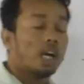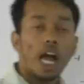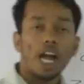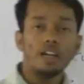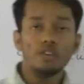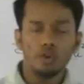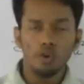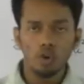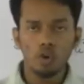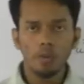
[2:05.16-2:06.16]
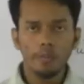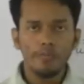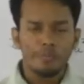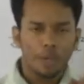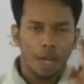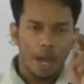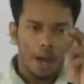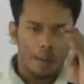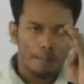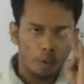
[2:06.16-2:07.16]
And you know,
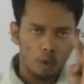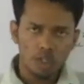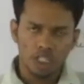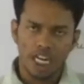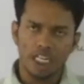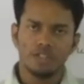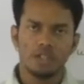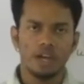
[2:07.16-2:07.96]
both sides,